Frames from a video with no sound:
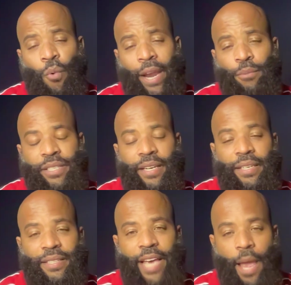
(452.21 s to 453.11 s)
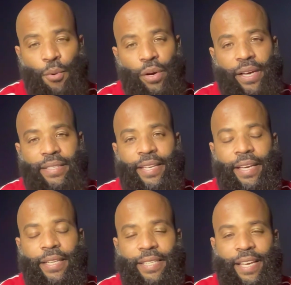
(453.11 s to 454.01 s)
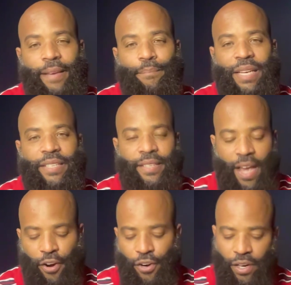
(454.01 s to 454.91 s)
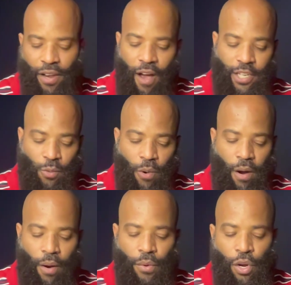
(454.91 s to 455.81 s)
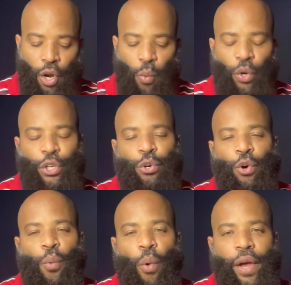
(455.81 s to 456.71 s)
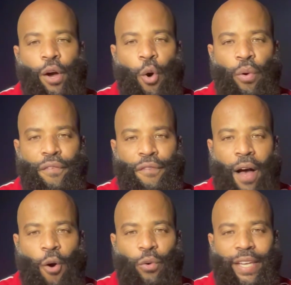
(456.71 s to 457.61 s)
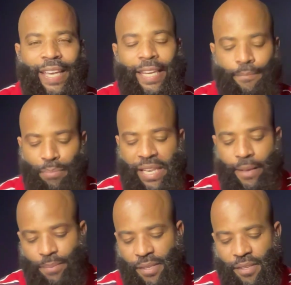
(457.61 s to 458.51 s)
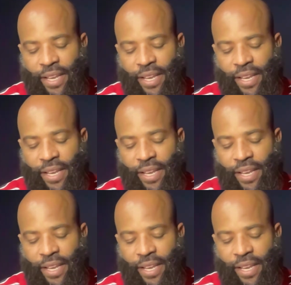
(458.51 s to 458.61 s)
they were sitting at the table, Katina did mention that her and Olajuwon were doing well without any blips.